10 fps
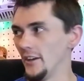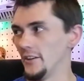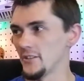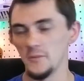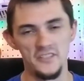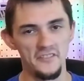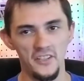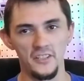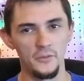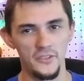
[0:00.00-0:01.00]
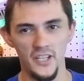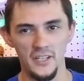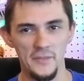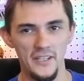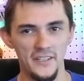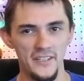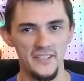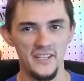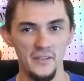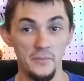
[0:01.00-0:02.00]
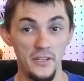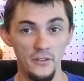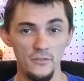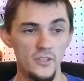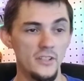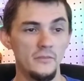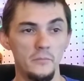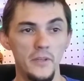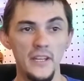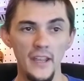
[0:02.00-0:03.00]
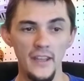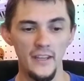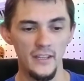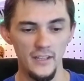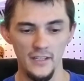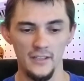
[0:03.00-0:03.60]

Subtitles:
Specifically, we're talking about this Peugeot B